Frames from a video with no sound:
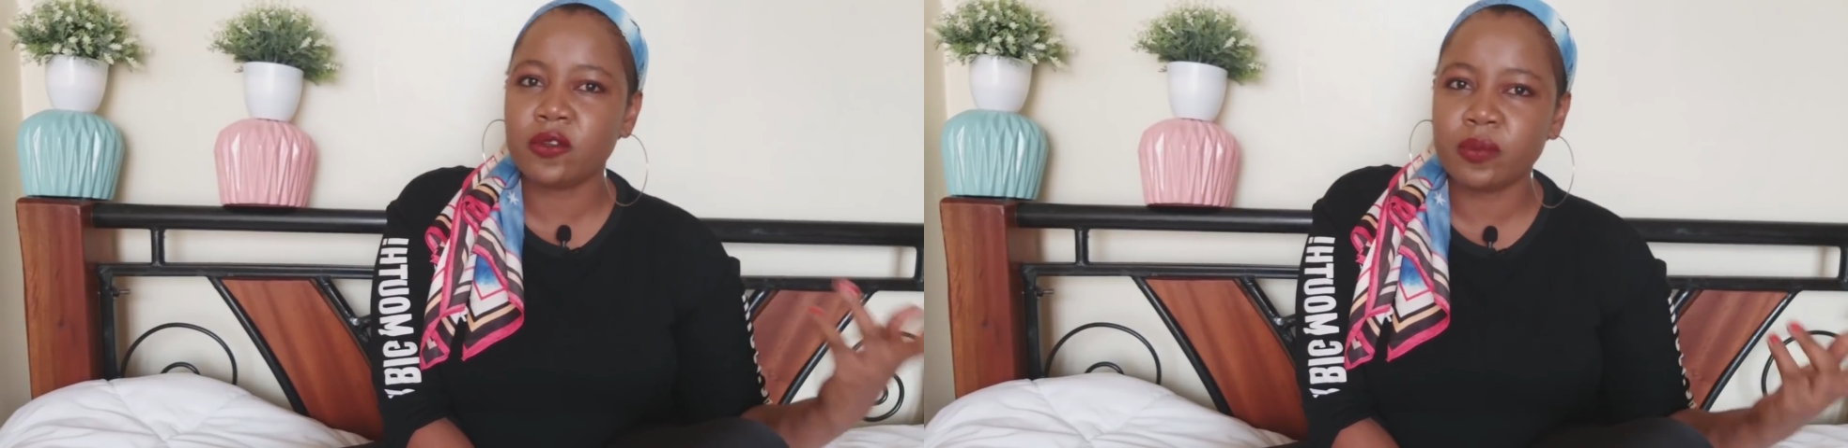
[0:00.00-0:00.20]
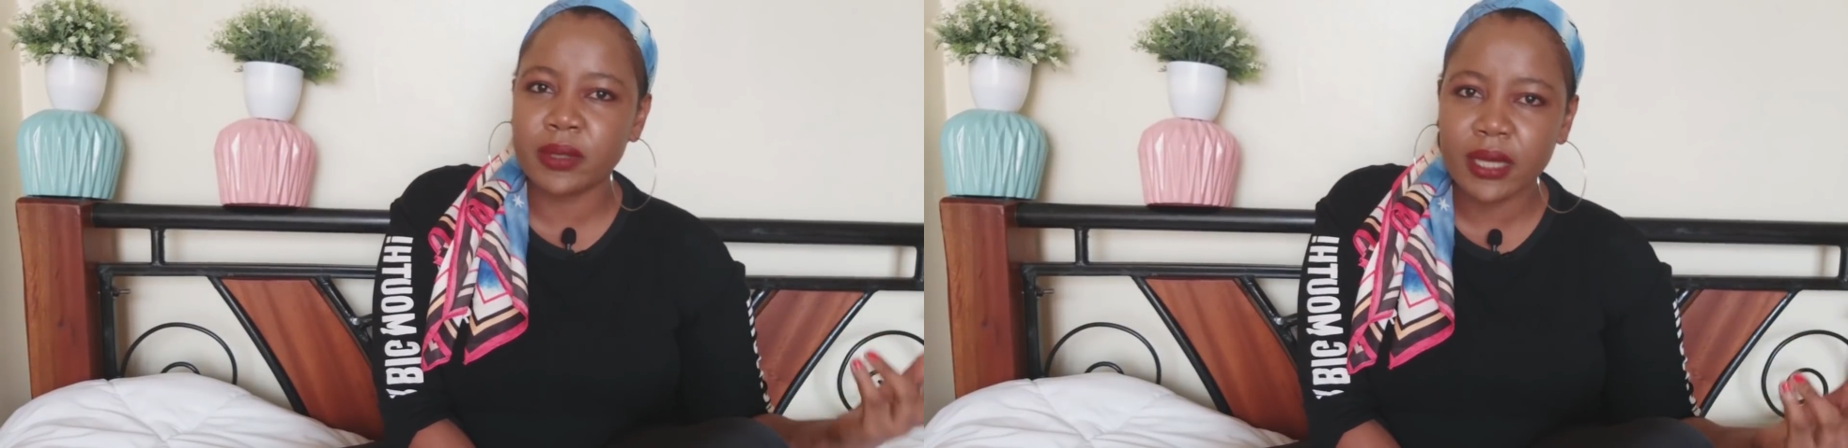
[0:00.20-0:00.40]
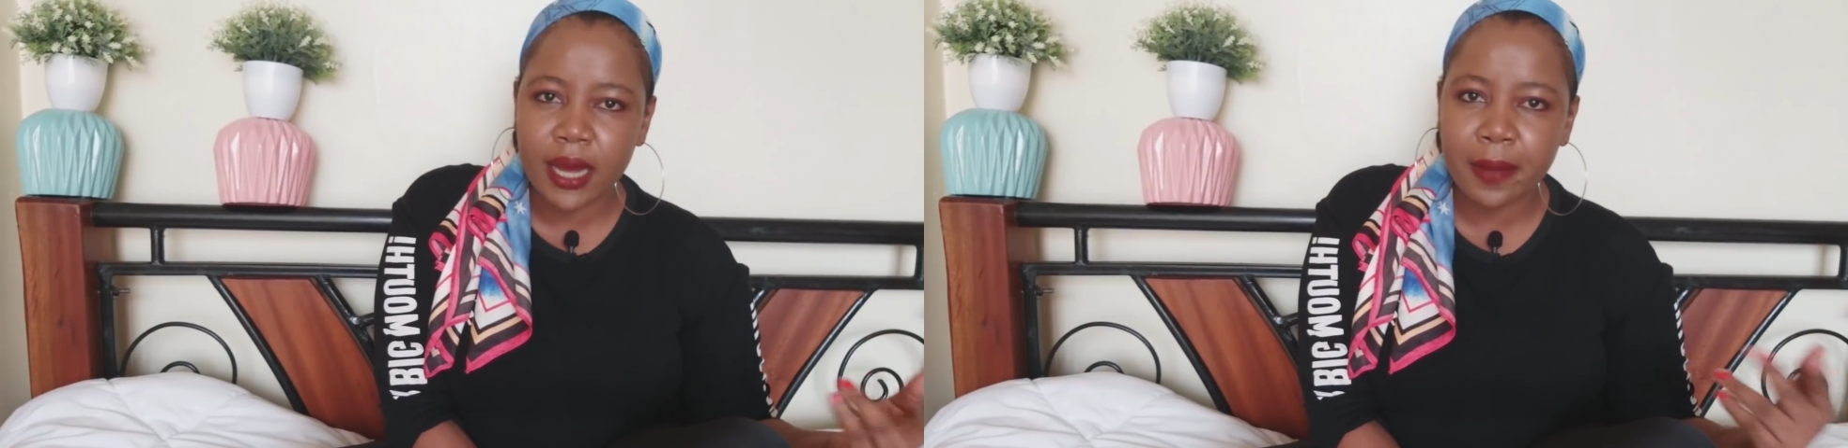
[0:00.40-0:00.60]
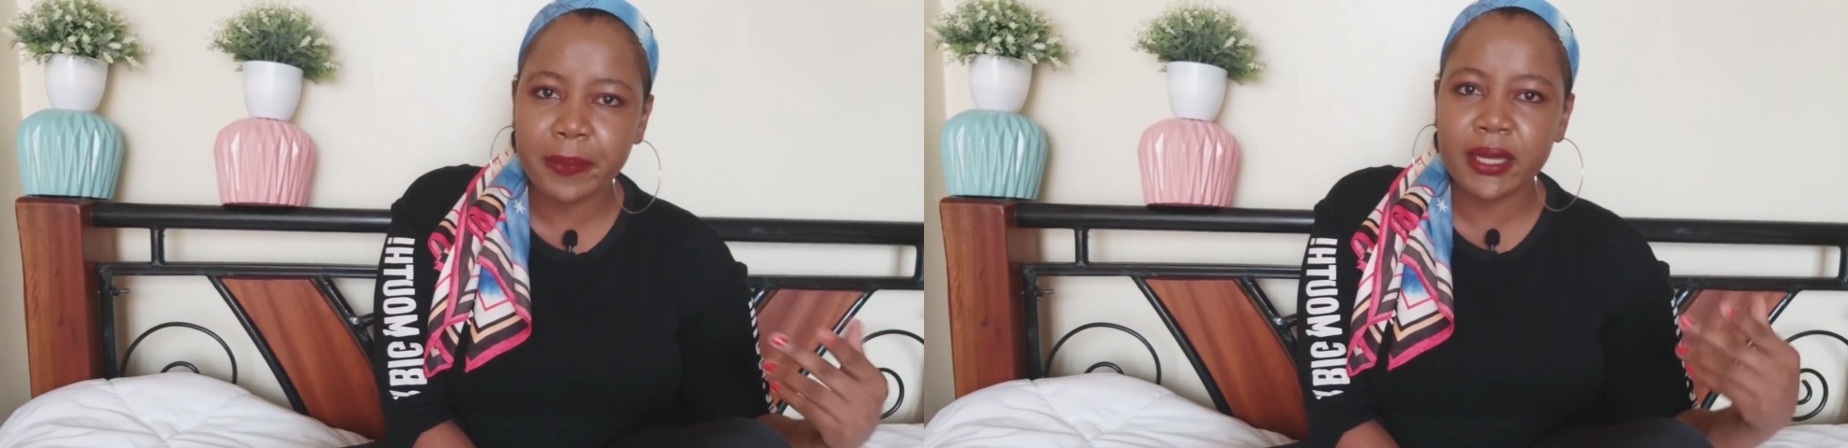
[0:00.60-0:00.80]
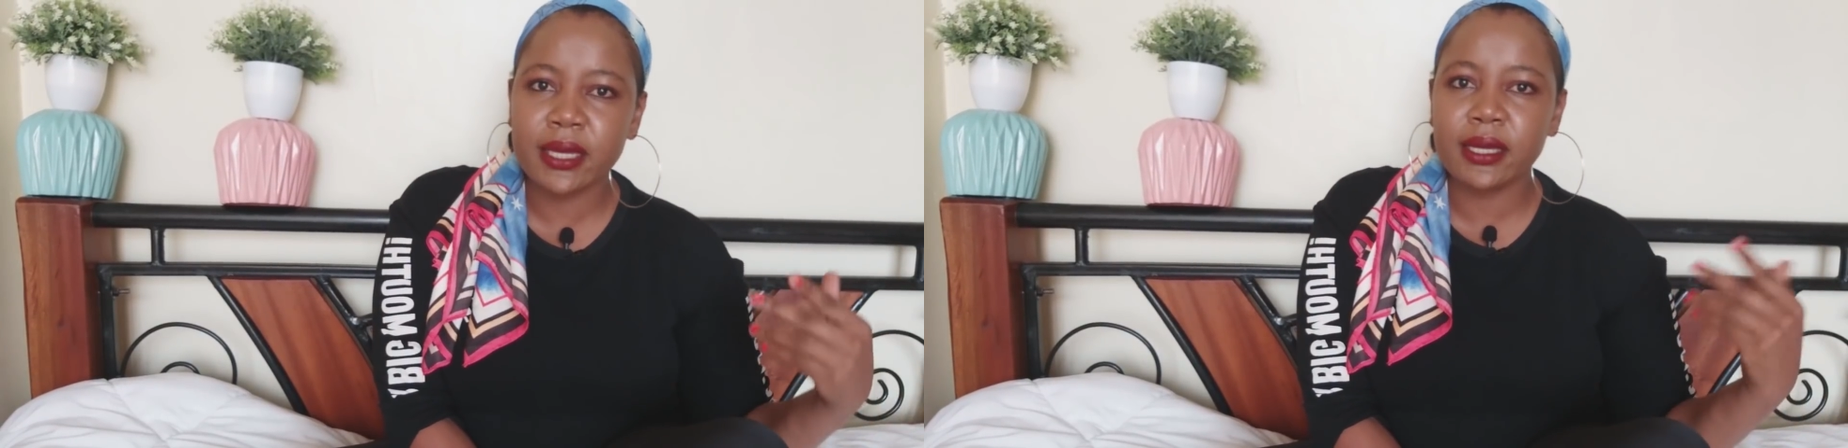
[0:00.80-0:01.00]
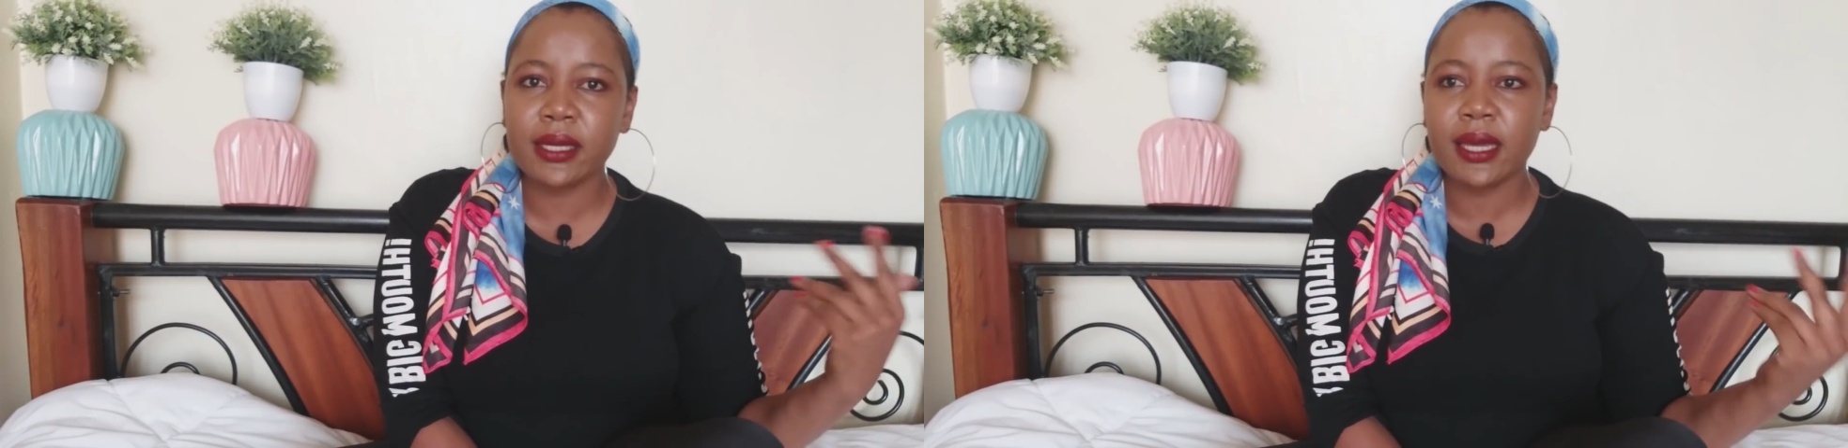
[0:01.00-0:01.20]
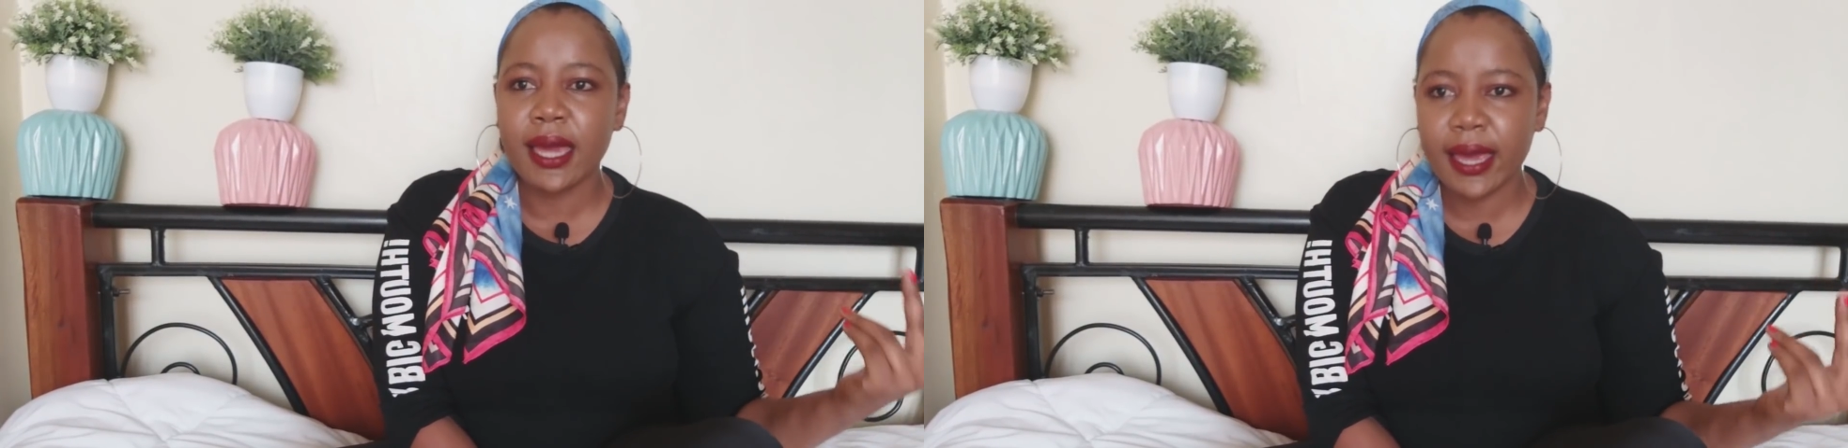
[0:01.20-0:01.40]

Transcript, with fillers: to be happy